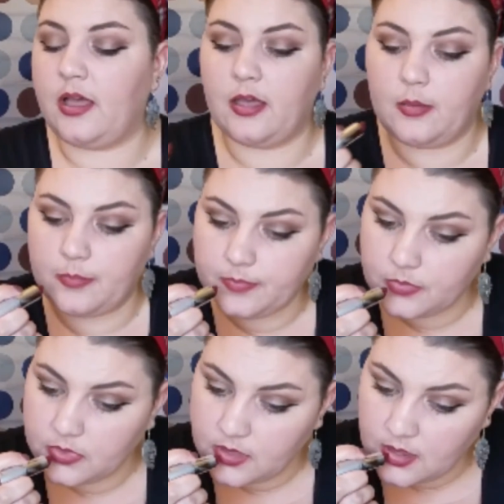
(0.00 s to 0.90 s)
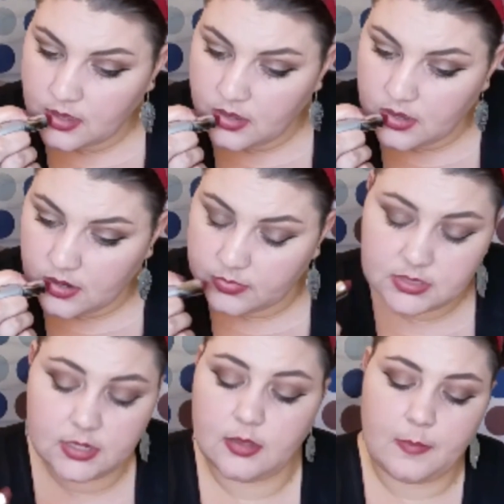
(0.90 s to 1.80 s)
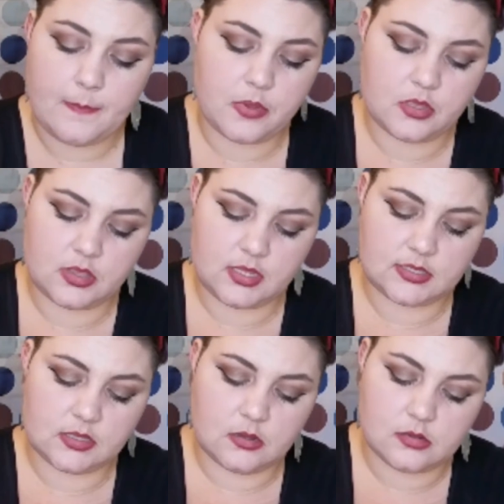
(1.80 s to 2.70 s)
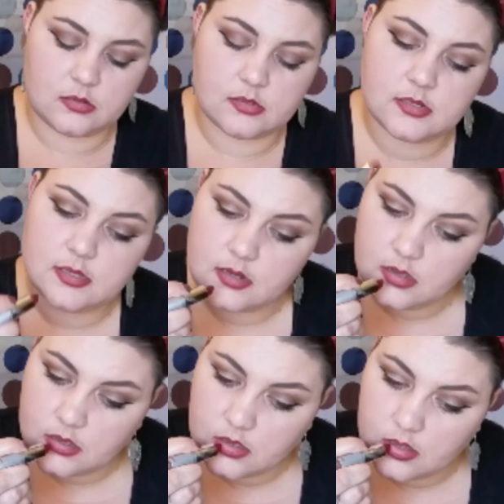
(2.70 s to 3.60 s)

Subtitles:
I'm just gonna put this on.